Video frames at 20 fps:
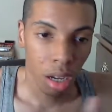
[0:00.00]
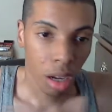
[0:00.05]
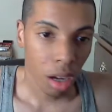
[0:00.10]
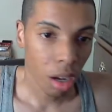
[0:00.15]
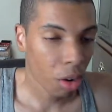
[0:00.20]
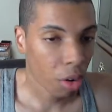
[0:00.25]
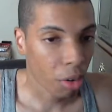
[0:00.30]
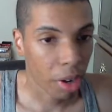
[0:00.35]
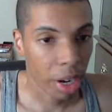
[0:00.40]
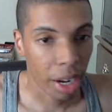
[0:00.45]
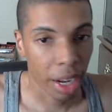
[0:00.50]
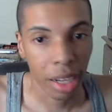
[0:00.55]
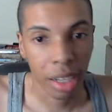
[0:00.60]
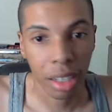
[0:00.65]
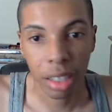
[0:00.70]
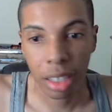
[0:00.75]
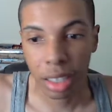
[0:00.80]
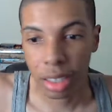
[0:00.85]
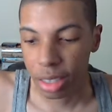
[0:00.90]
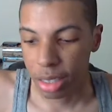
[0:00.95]
Alright,
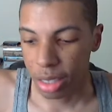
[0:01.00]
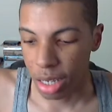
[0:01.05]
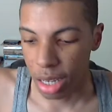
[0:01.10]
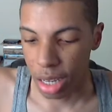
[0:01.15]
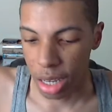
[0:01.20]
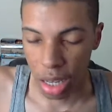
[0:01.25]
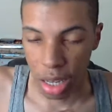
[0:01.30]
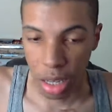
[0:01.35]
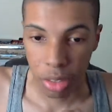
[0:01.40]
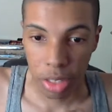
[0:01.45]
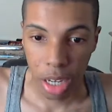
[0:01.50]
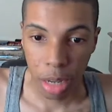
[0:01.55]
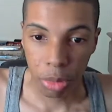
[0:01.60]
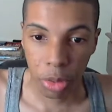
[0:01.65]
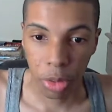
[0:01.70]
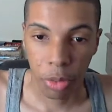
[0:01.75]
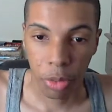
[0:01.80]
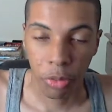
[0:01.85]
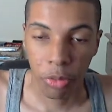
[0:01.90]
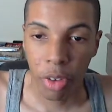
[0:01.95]
let's see.
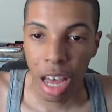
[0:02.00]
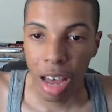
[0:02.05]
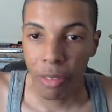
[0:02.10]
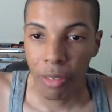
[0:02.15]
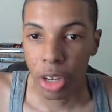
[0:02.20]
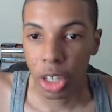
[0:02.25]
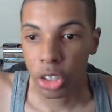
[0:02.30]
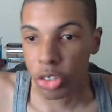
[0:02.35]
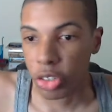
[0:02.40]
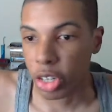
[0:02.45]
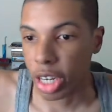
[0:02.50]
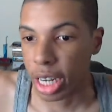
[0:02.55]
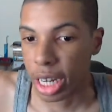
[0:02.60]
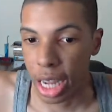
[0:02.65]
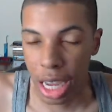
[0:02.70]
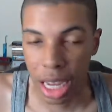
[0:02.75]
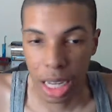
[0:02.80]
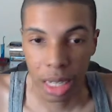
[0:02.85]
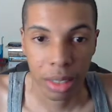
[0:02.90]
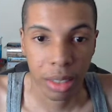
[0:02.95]
Chapter
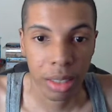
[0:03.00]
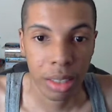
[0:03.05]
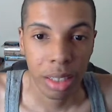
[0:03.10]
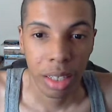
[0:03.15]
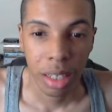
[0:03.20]
508.